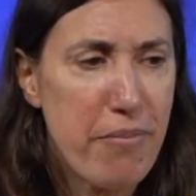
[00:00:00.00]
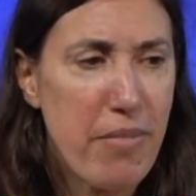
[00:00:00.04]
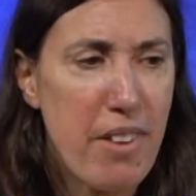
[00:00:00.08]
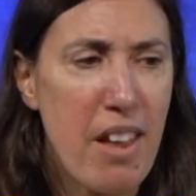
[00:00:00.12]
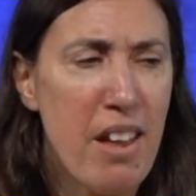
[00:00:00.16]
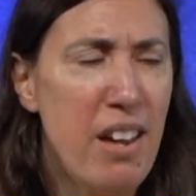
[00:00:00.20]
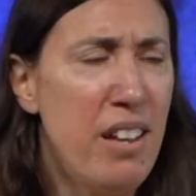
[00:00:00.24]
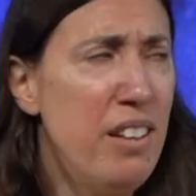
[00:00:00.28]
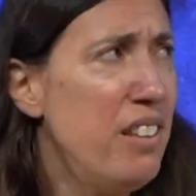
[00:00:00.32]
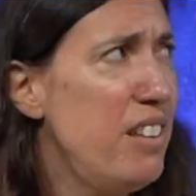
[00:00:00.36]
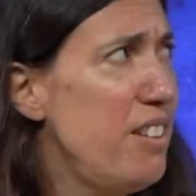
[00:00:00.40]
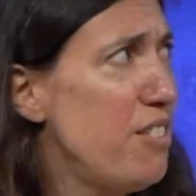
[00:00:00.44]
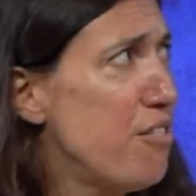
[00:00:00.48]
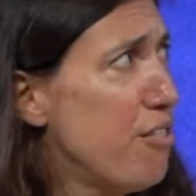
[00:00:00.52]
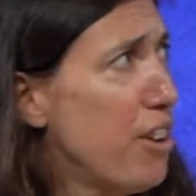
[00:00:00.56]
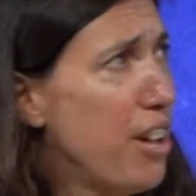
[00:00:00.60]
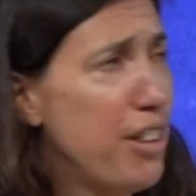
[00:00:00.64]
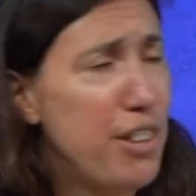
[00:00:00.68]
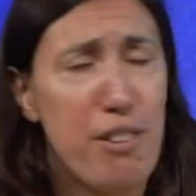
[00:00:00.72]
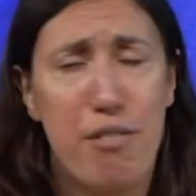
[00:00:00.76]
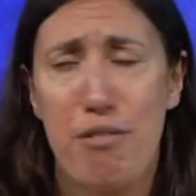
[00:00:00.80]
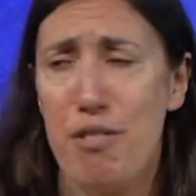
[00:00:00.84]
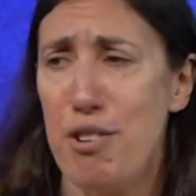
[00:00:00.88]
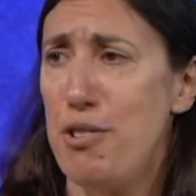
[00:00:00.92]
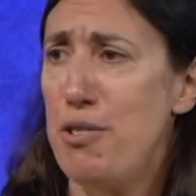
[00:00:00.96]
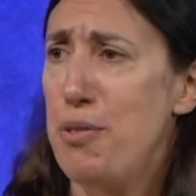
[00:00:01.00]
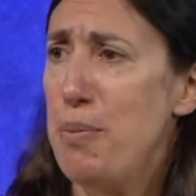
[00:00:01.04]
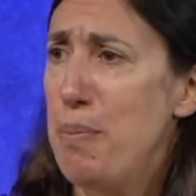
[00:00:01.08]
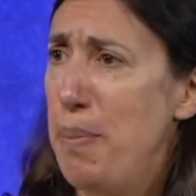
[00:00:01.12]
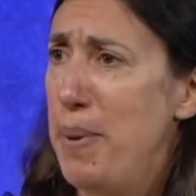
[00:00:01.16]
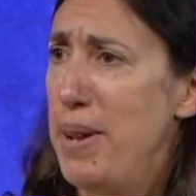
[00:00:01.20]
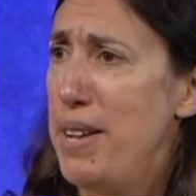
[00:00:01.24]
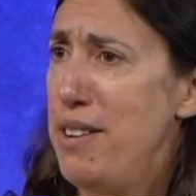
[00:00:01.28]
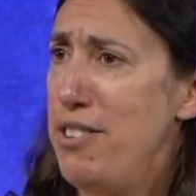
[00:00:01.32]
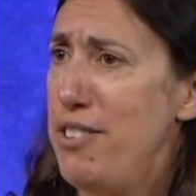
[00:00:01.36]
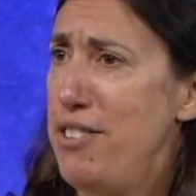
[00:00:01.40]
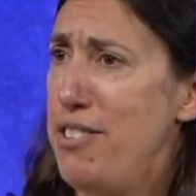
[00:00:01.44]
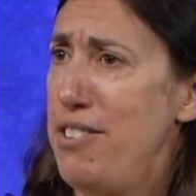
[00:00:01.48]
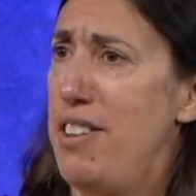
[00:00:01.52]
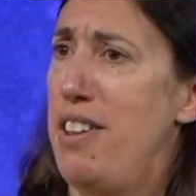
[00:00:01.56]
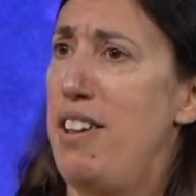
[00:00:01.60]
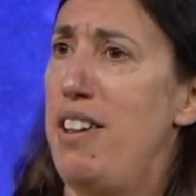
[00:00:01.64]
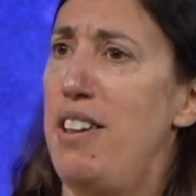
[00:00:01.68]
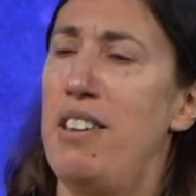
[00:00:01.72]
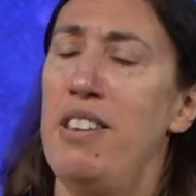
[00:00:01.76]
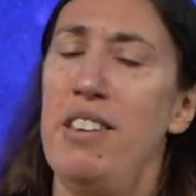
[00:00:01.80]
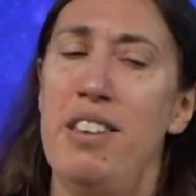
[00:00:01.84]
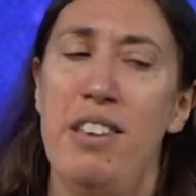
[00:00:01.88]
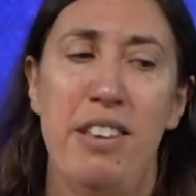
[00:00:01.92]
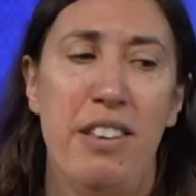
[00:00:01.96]
And these rather gruesome pictures
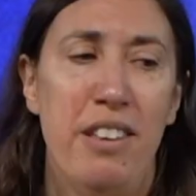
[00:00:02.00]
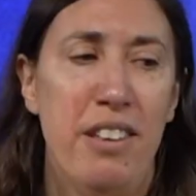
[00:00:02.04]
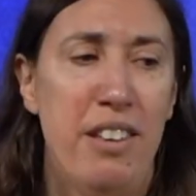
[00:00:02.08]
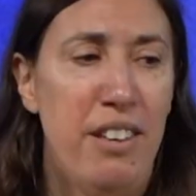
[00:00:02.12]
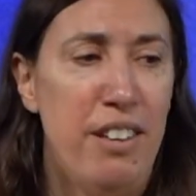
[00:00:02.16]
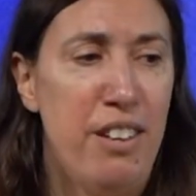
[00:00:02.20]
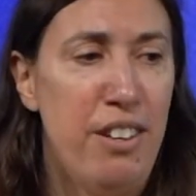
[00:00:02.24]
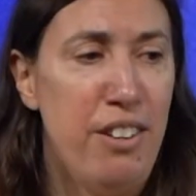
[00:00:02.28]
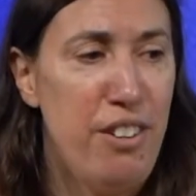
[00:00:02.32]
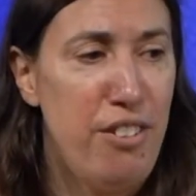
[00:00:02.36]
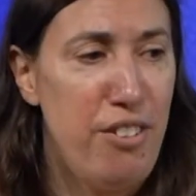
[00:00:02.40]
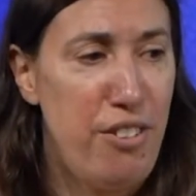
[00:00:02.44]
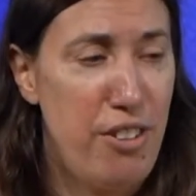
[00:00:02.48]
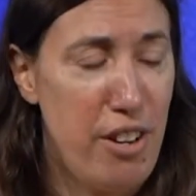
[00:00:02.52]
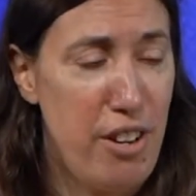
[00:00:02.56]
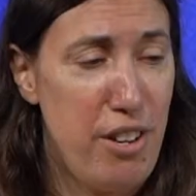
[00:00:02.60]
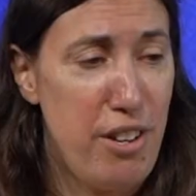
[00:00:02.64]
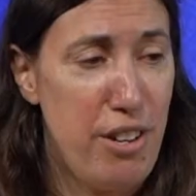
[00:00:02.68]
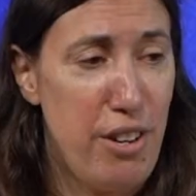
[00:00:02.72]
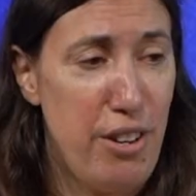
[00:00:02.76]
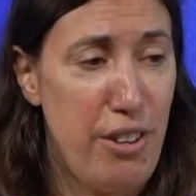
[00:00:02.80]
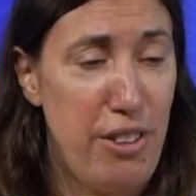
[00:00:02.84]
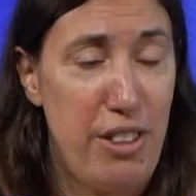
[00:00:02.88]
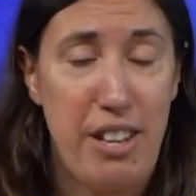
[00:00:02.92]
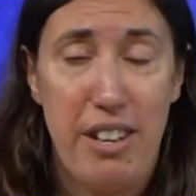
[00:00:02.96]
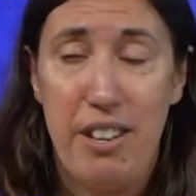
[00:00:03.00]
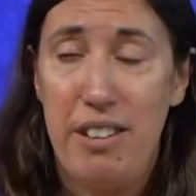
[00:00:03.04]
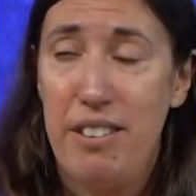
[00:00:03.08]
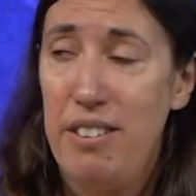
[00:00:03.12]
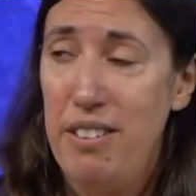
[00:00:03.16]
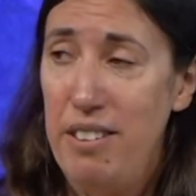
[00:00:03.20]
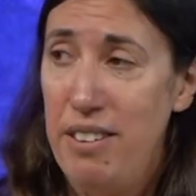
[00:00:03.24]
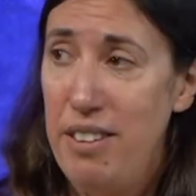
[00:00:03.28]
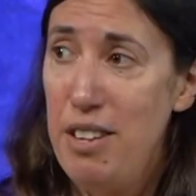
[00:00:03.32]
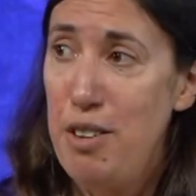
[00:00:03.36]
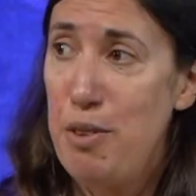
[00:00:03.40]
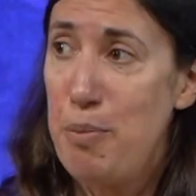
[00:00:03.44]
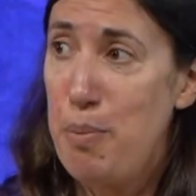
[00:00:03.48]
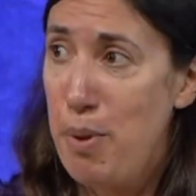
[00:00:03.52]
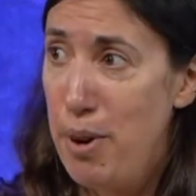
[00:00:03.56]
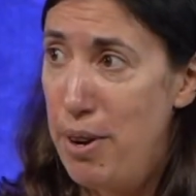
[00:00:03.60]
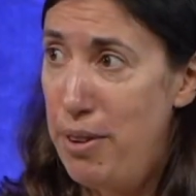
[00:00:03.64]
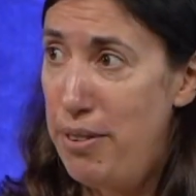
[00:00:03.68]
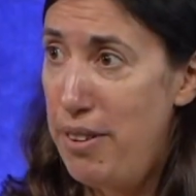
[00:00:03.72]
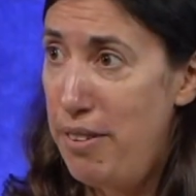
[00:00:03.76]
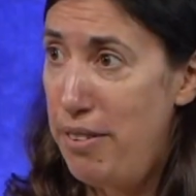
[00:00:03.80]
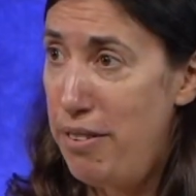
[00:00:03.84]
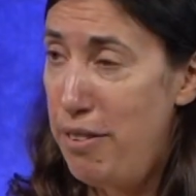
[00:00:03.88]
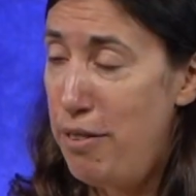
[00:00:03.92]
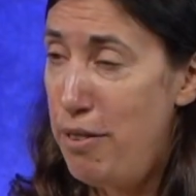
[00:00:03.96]
here show you that these
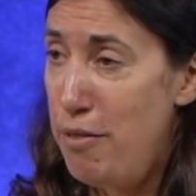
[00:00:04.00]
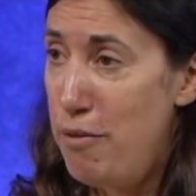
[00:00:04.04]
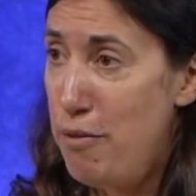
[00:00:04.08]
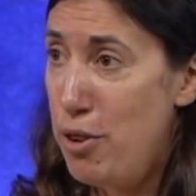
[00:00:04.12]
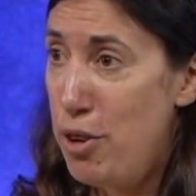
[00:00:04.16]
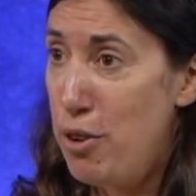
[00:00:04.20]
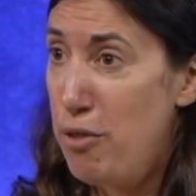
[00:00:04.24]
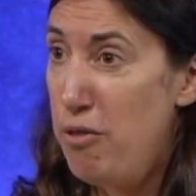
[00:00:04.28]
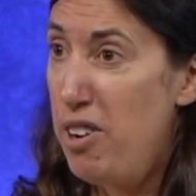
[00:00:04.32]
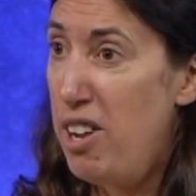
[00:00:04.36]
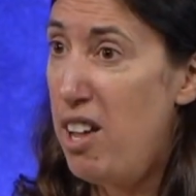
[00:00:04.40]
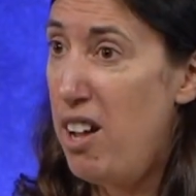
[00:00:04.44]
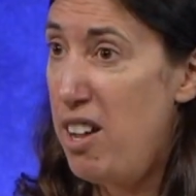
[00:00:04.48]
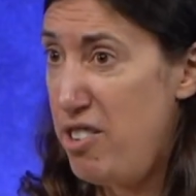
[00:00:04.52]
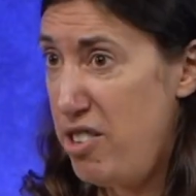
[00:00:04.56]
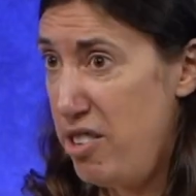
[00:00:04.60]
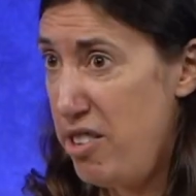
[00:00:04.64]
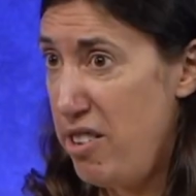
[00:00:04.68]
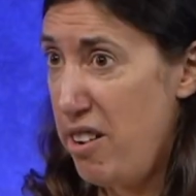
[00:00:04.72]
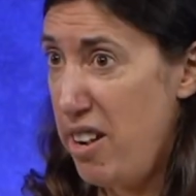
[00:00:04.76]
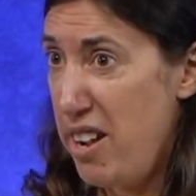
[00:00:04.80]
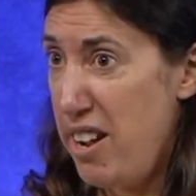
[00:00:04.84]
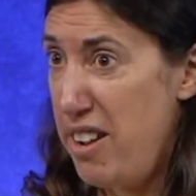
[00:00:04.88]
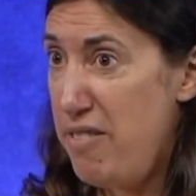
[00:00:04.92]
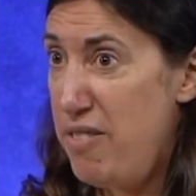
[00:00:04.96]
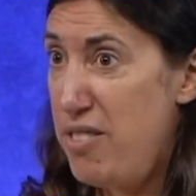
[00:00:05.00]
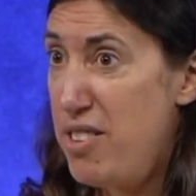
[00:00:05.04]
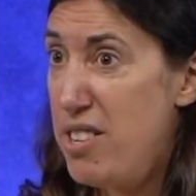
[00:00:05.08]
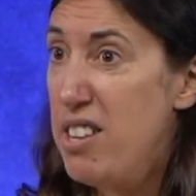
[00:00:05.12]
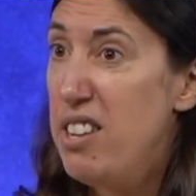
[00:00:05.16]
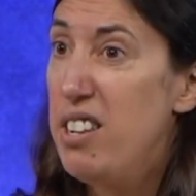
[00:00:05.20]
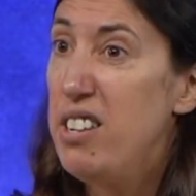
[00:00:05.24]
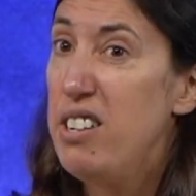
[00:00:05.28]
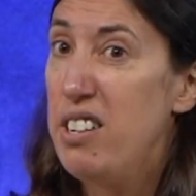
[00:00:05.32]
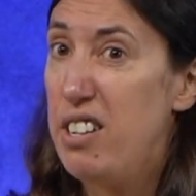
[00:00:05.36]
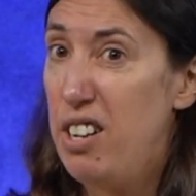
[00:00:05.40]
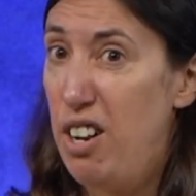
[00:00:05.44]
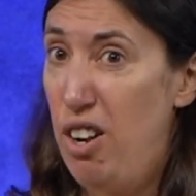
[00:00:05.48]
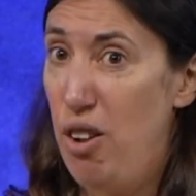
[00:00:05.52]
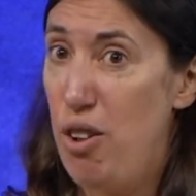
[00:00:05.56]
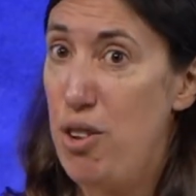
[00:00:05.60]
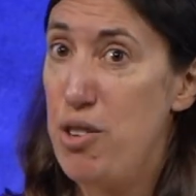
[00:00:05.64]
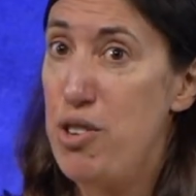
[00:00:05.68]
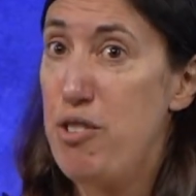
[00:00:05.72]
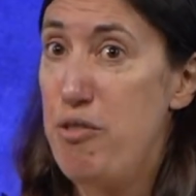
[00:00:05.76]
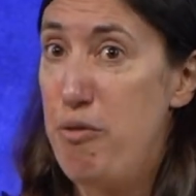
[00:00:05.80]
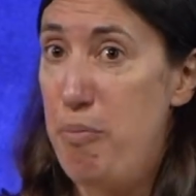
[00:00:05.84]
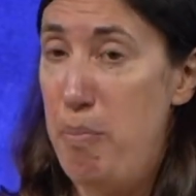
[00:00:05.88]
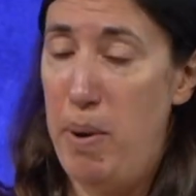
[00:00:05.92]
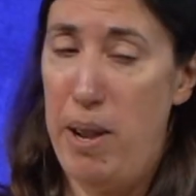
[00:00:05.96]
processes involve large knives and lots
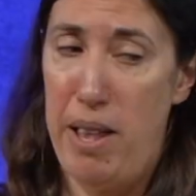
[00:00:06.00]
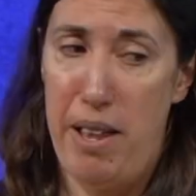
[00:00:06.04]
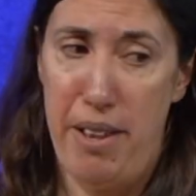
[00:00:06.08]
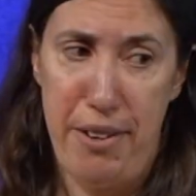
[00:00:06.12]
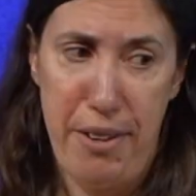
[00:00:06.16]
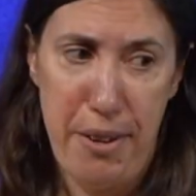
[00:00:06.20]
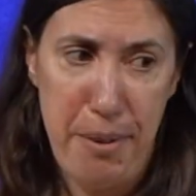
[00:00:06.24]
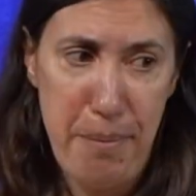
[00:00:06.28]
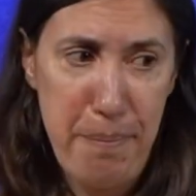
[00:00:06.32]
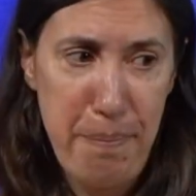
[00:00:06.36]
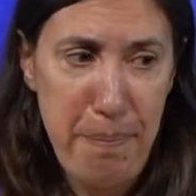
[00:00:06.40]
of blood.